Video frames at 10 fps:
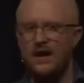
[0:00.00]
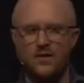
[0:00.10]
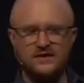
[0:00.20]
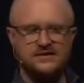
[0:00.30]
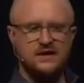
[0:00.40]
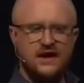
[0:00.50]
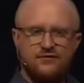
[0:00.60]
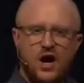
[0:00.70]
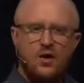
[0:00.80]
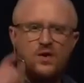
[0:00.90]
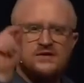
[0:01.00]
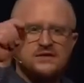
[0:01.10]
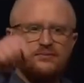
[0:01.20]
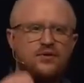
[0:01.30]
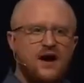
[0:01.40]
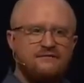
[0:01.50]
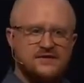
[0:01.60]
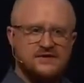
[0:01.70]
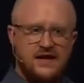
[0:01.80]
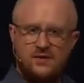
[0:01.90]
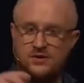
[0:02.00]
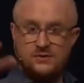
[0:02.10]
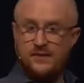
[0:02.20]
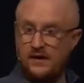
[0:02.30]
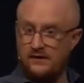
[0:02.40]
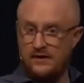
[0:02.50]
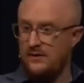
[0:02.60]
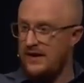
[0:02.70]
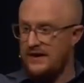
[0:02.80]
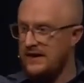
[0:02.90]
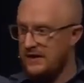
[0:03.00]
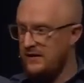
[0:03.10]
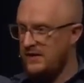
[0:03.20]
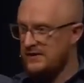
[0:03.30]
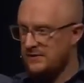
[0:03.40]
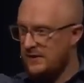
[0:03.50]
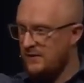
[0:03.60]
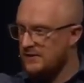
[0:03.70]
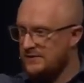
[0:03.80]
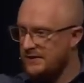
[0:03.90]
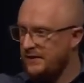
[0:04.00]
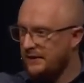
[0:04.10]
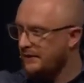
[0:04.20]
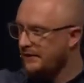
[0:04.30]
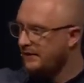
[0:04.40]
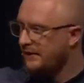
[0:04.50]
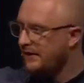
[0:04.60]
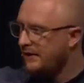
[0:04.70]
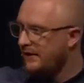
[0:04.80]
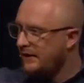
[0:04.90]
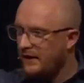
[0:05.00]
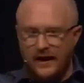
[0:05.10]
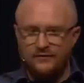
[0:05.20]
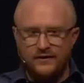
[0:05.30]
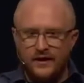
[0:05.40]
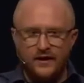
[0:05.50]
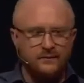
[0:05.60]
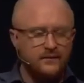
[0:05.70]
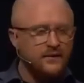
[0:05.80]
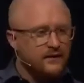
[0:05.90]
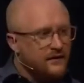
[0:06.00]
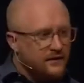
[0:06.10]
He wants to, if God wants to prophesy, which apparently when I get here, that's what he wants to do every time.